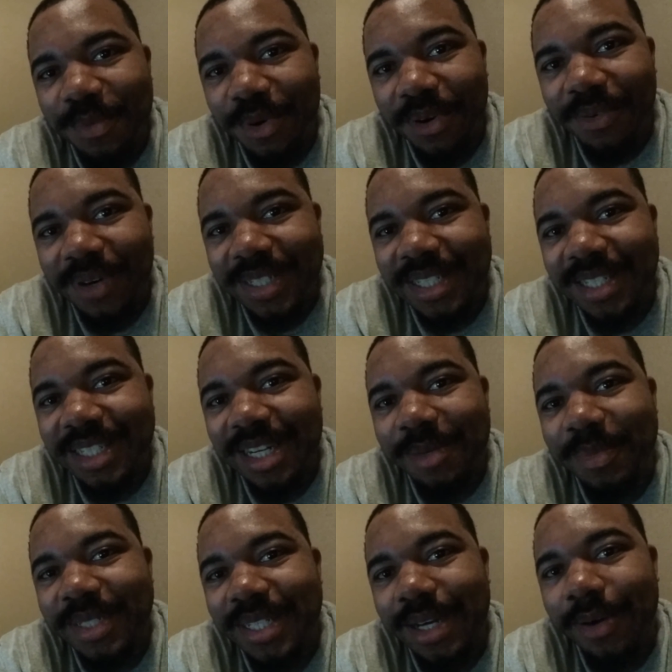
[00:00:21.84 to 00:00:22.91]
bull rush into the
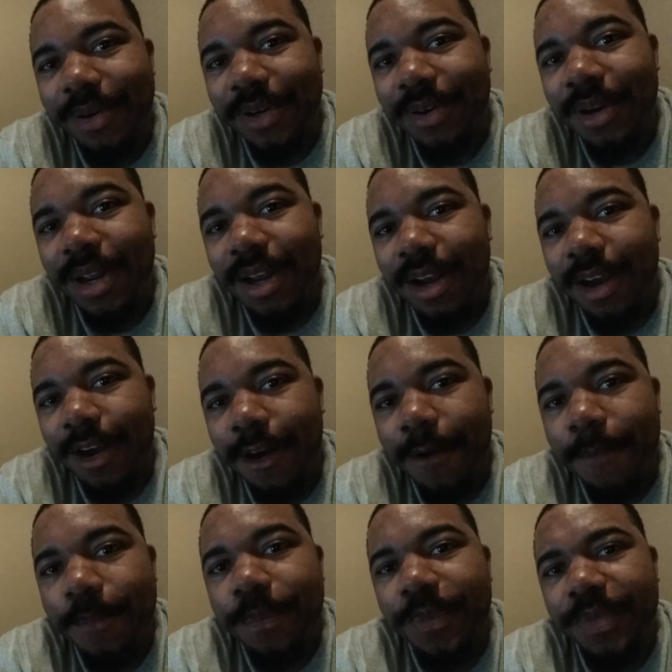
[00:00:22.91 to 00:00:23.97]
material.
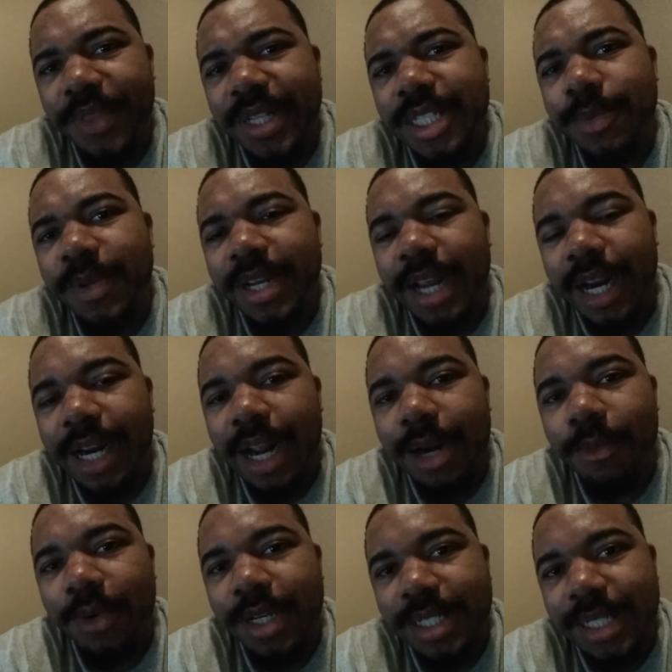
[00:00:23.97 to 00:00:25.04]
This week, I kind
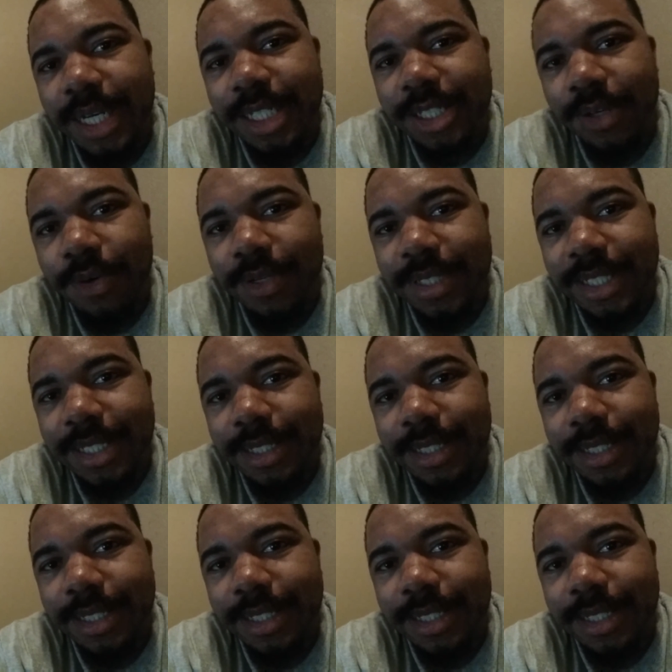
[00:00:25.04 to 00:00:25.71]
of want to touch on